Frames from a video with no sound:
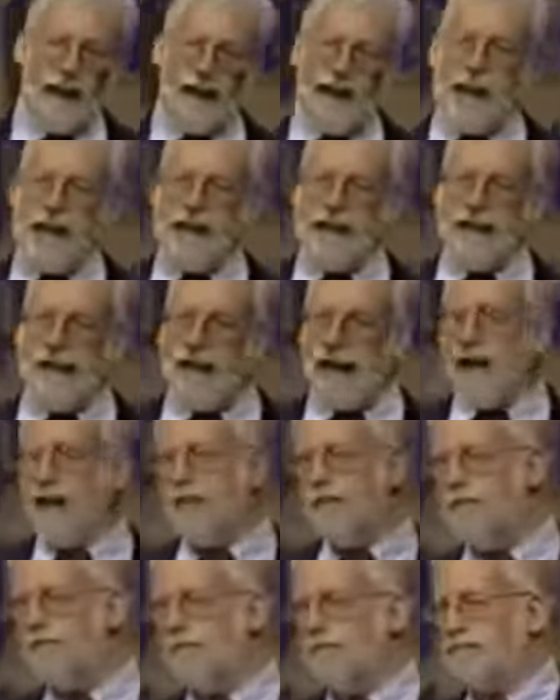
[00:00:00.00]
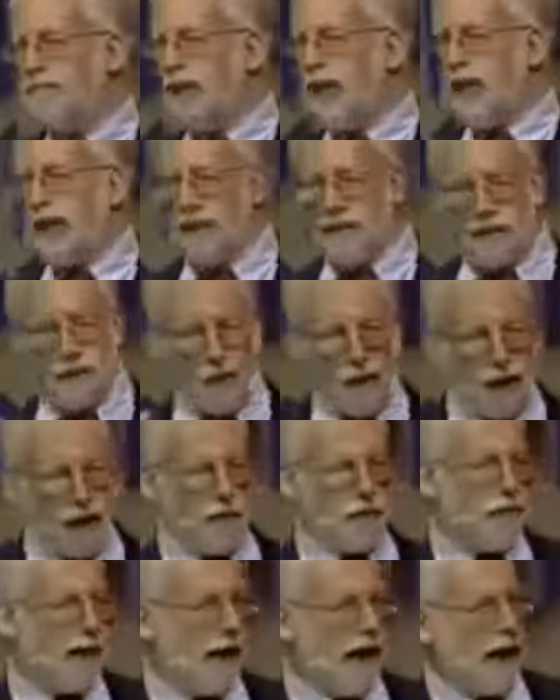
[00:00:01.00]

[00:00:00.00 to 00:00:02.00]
And I knelt at the foot of the